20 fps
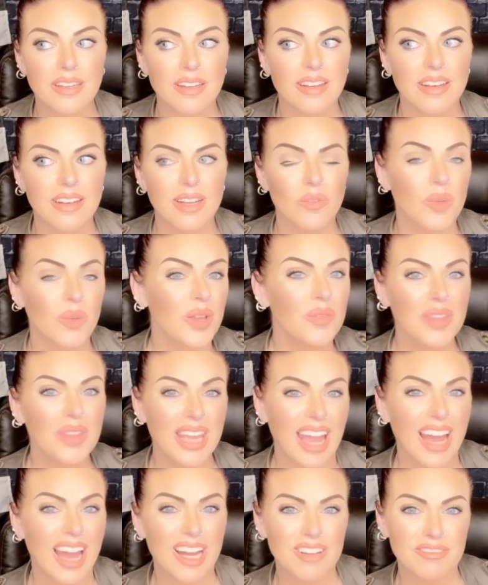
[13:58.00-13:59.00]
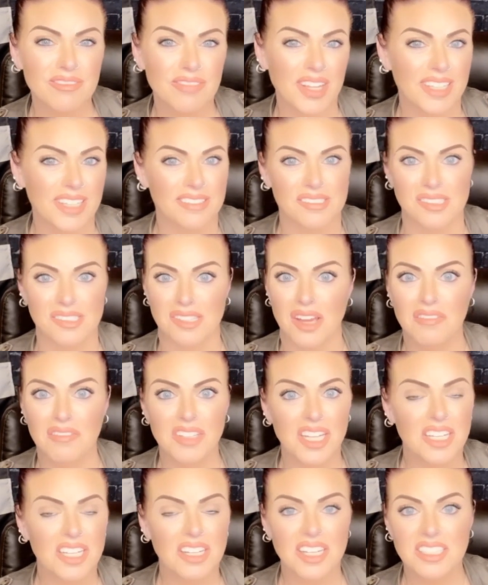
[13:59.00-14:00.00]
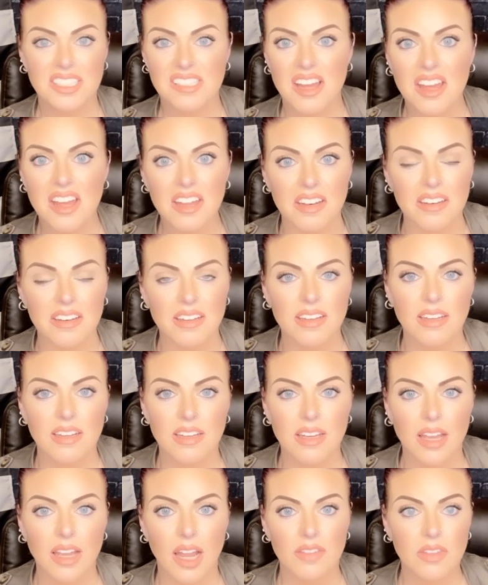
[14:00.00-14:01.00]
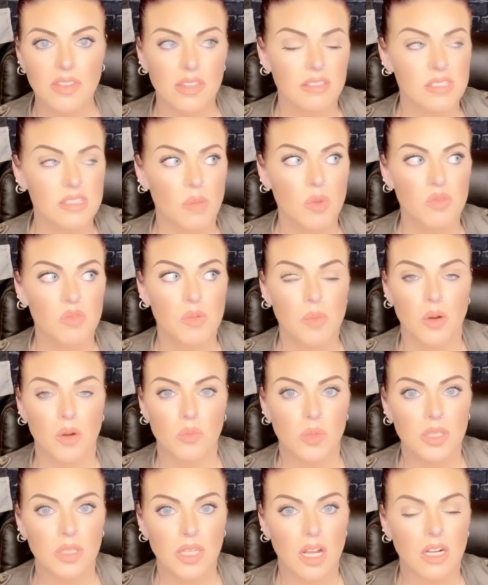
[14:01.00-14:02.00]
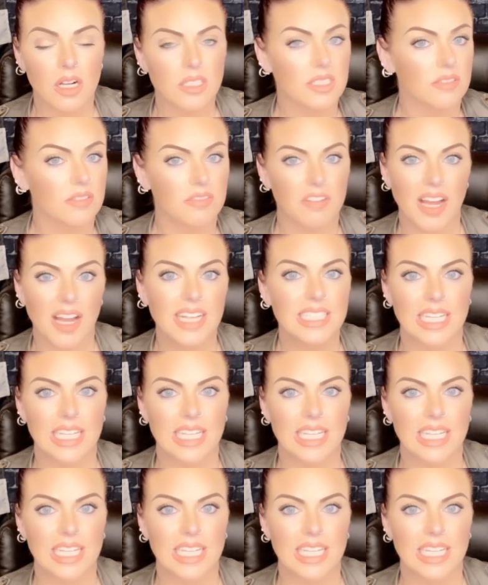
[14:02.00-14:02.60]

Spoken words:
Now, we only have like 7, 8, 9, 10. And some of them are really hard to find